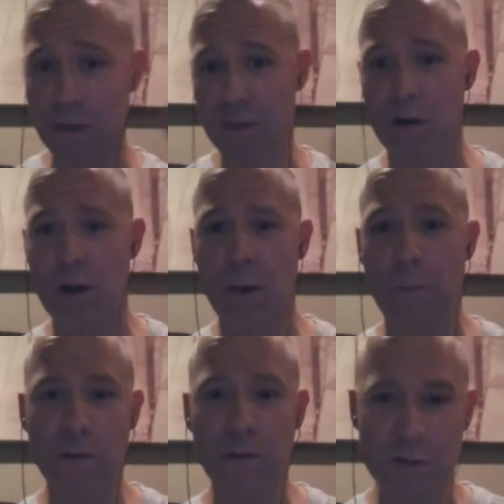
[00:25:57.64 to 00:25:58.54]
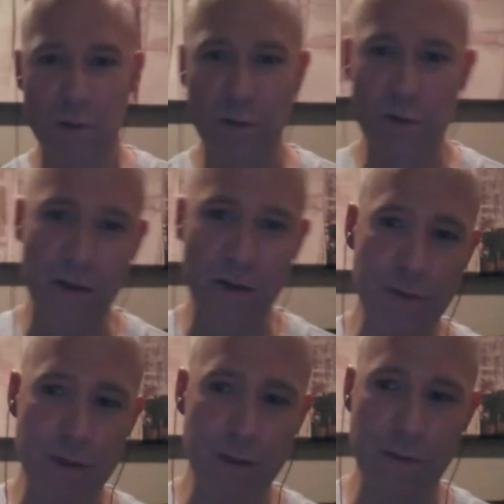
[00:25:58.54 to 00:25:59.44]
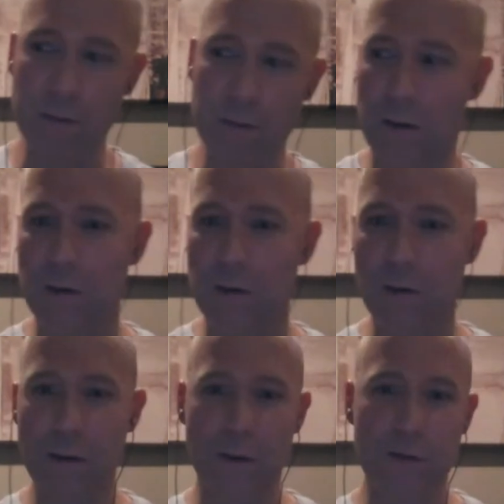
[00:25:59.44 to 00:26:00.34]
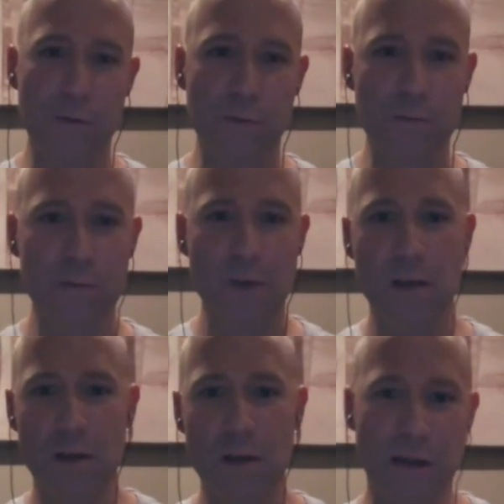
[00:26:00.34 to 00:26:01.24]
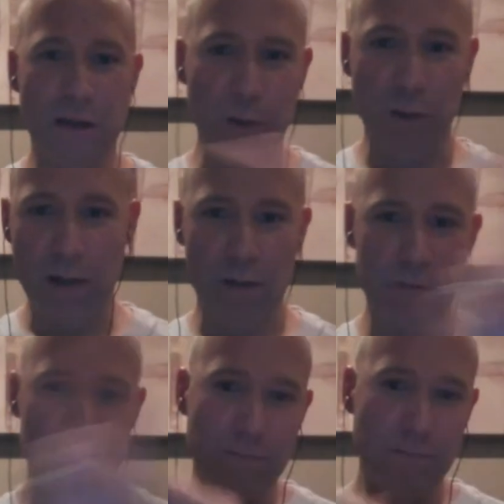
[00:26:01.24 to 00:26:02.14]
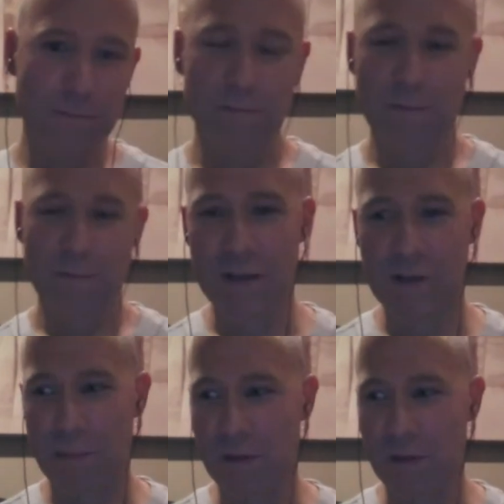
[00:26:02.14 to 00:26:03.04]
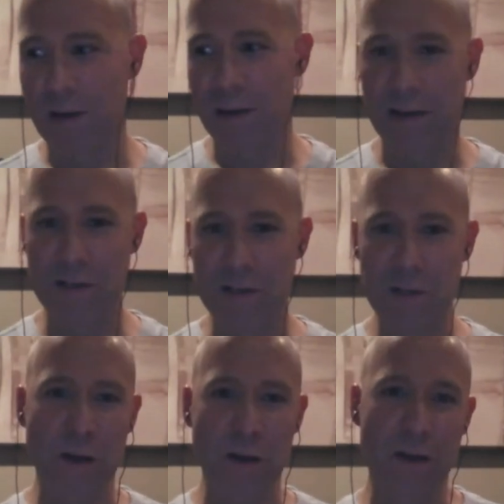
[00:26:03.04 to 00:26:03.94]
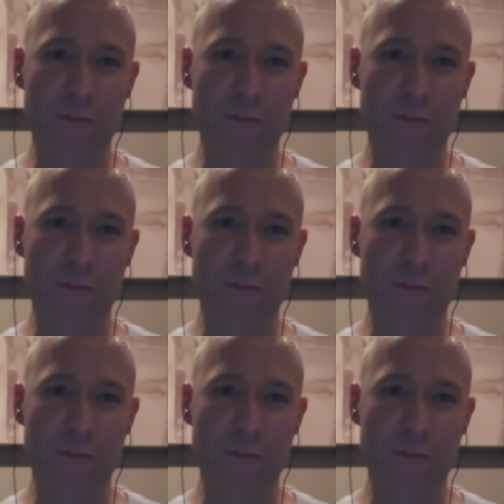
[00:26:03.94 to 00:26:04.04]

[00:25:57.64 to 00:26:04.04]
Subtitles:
it or not, building security in Philly are looking to, you know, try to get something like that spun up